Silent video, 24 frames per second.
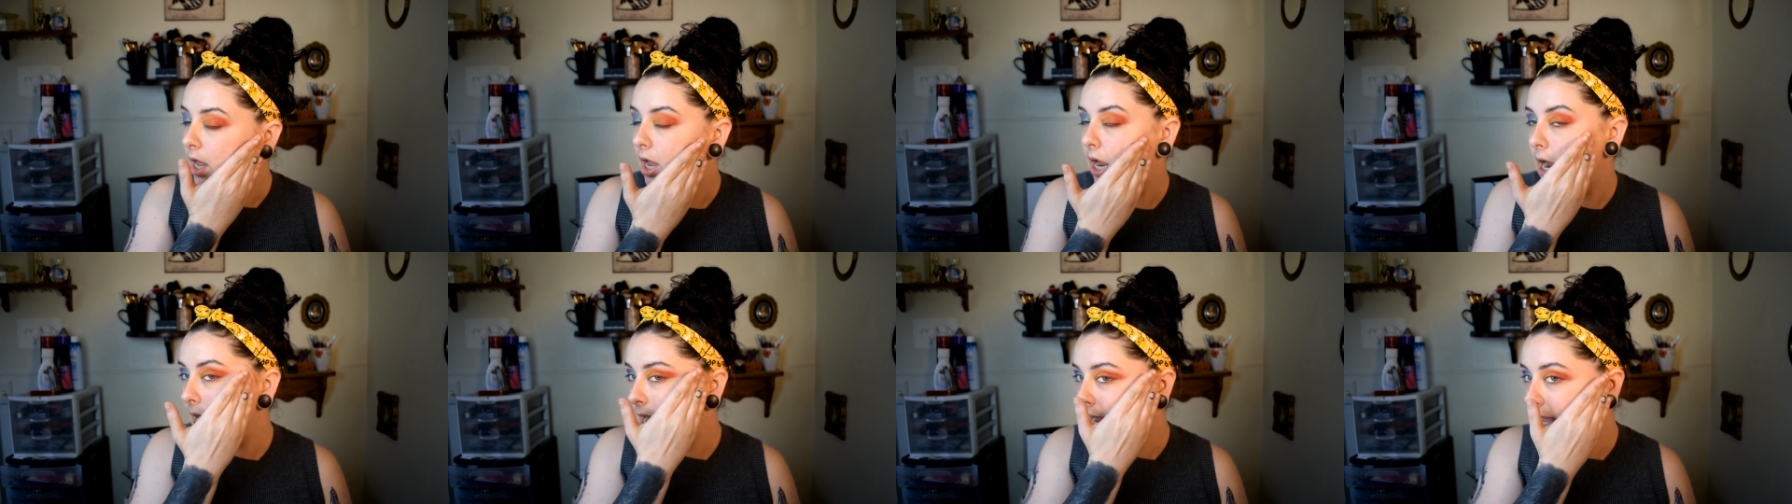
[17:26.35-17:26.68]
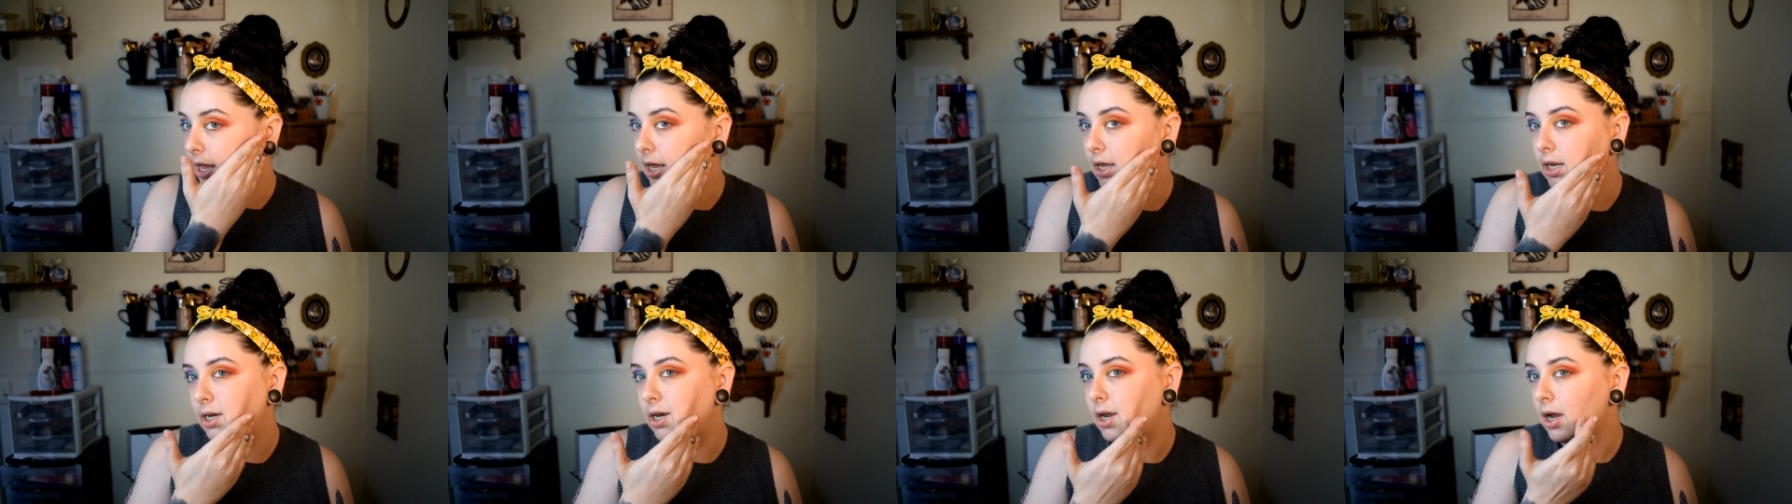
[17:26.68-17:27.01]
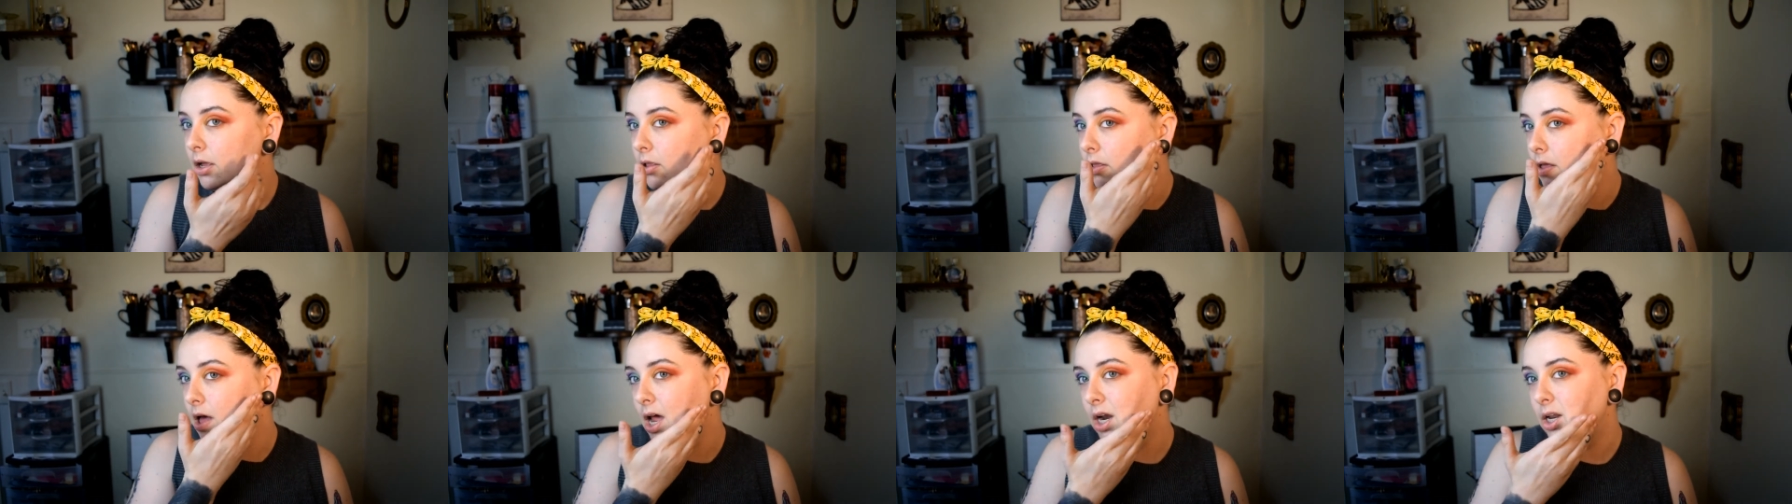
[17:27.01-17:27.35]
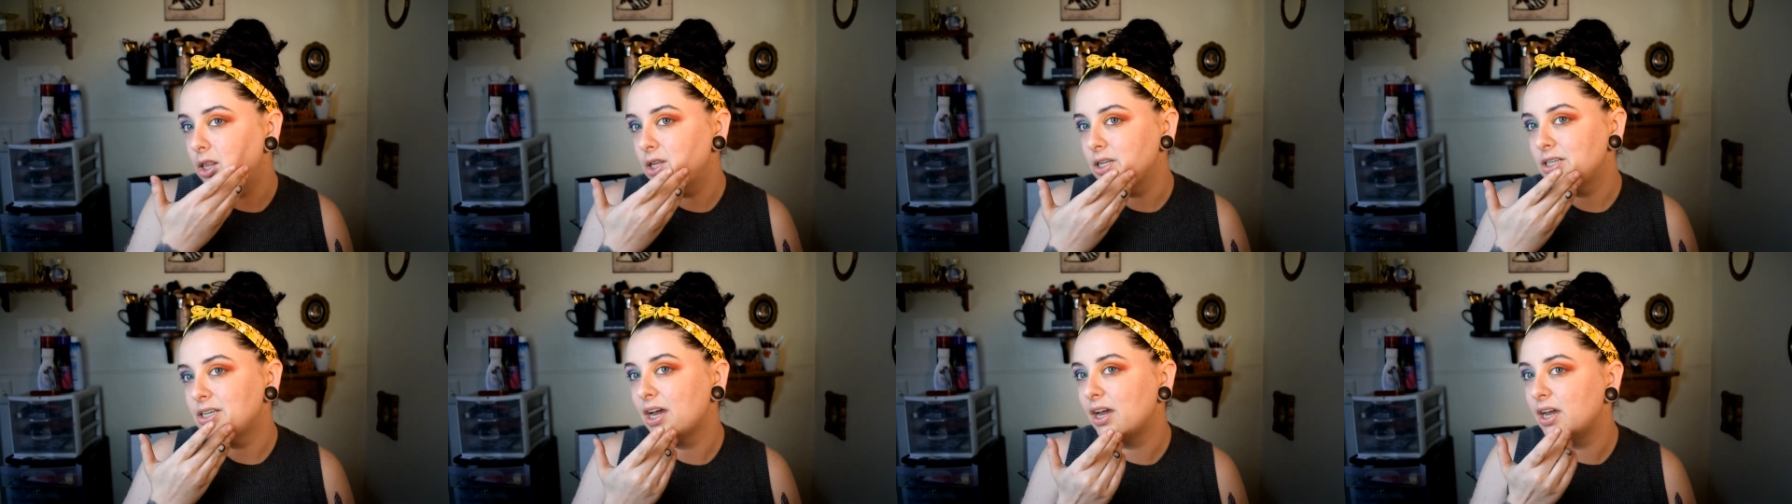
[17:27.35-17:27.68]
And a lot
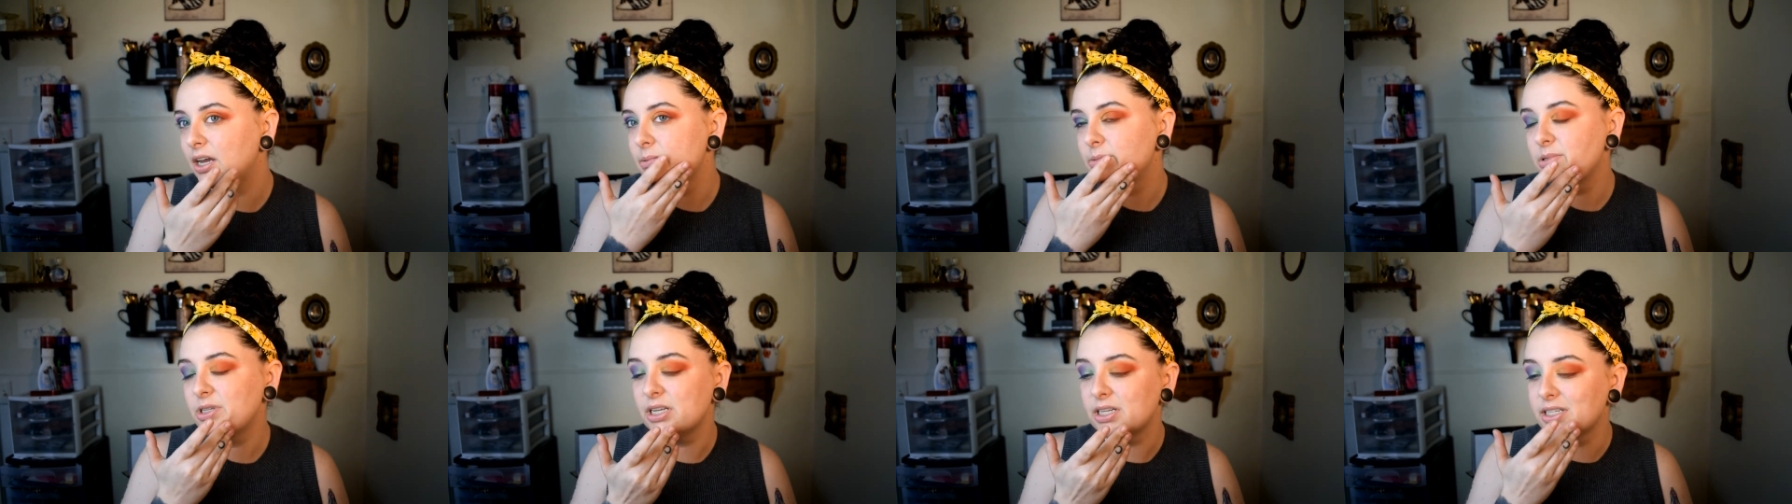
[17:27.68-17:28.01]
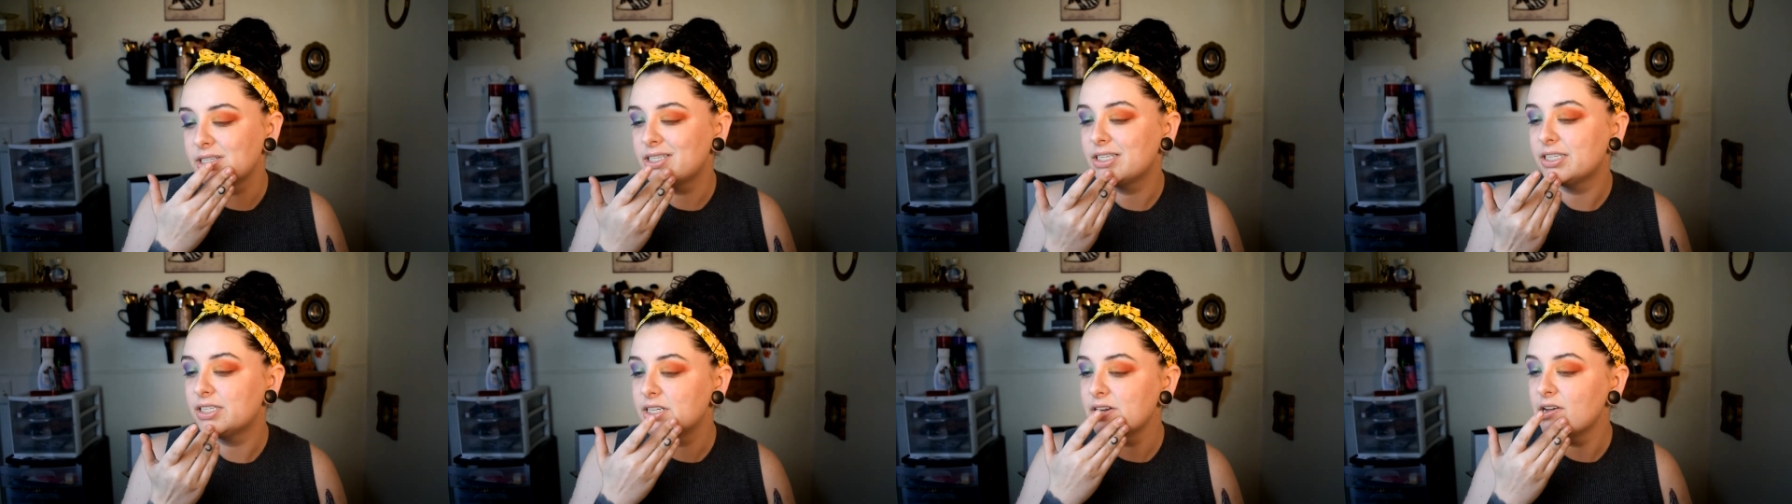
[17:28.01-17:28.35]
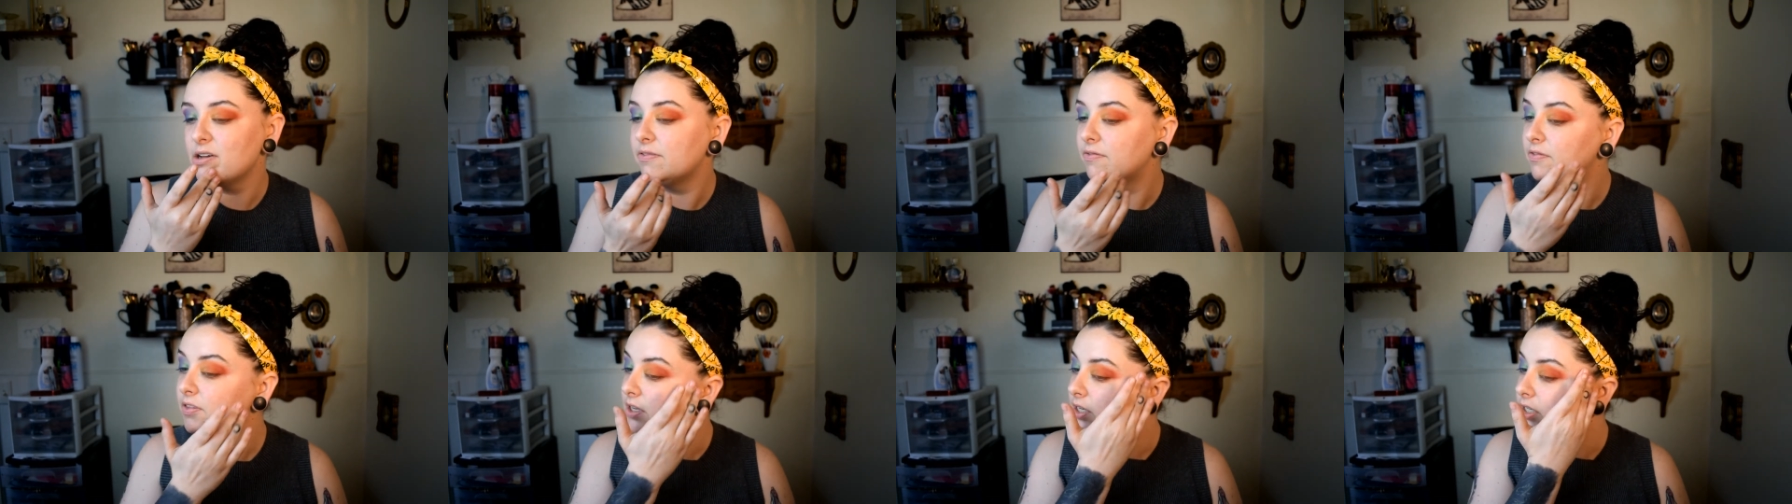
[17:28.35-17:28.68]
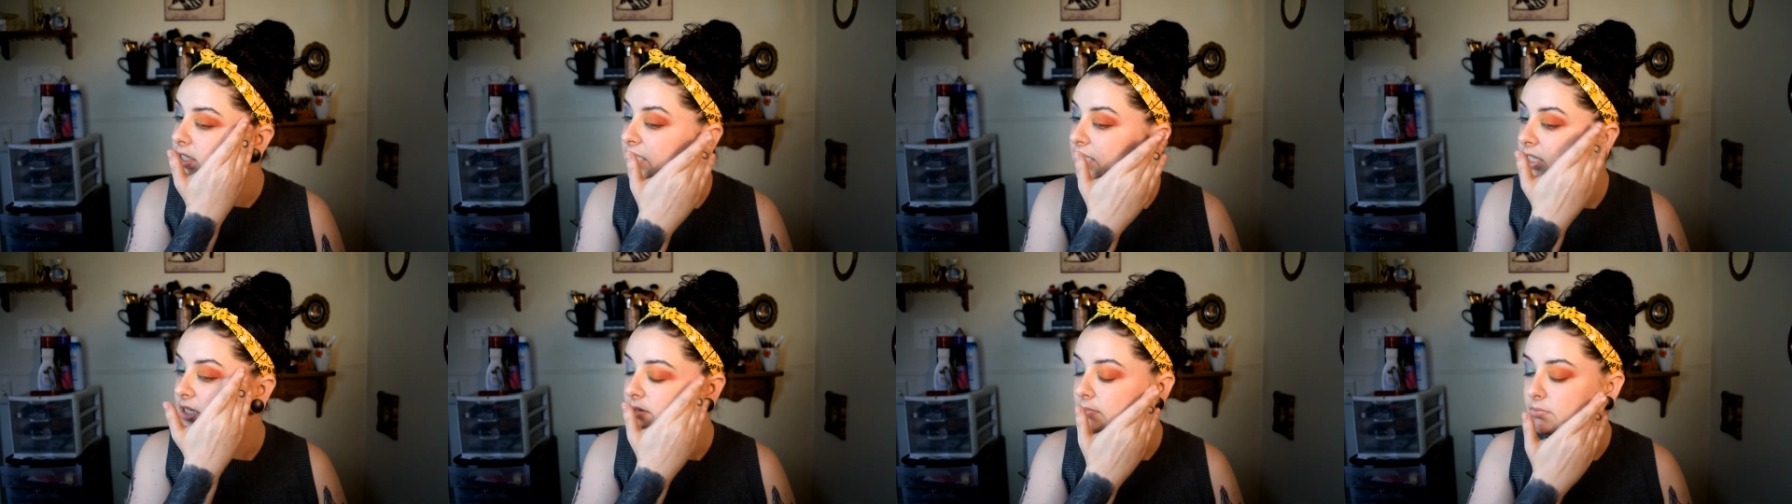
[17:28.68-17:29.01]
of the times it's stuff that
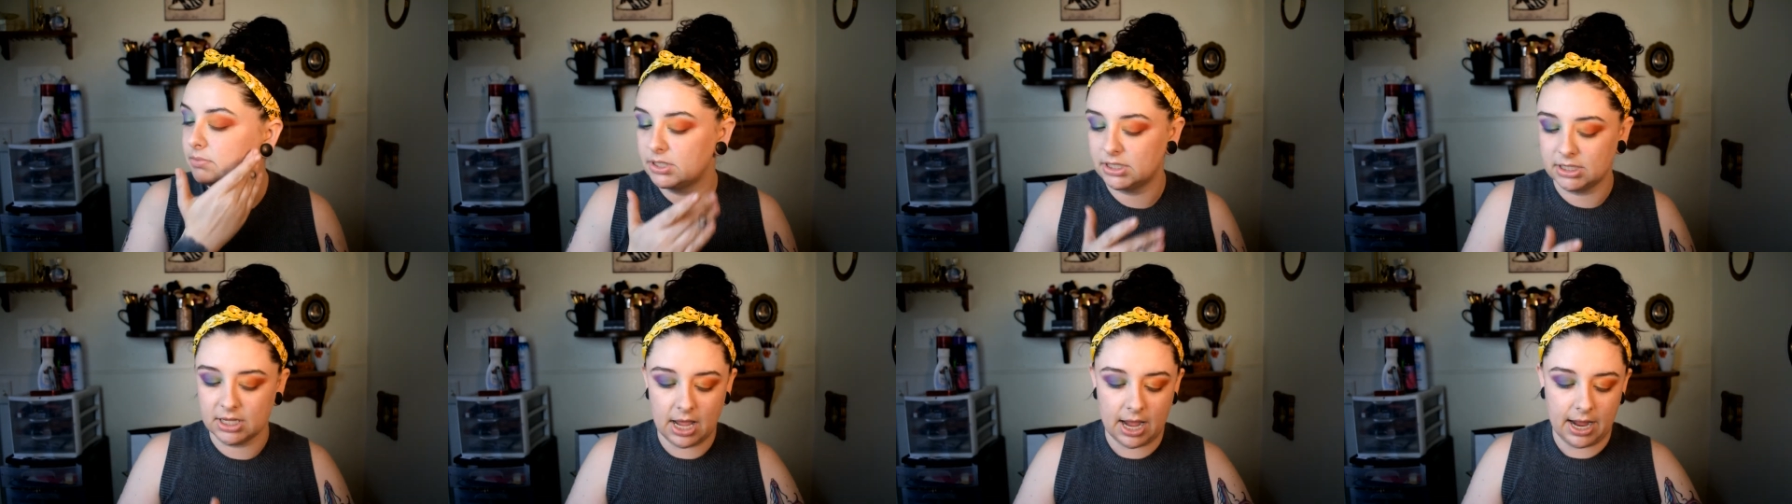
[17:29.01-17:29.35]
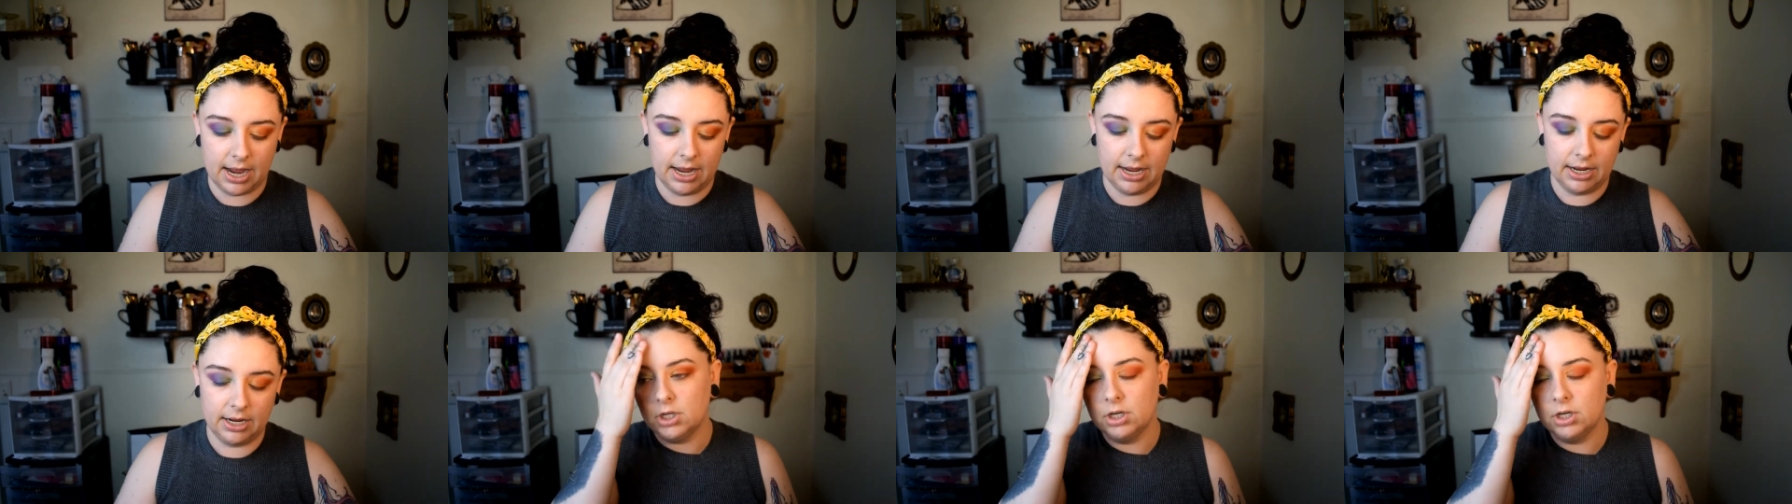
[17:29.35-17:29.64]
seems like,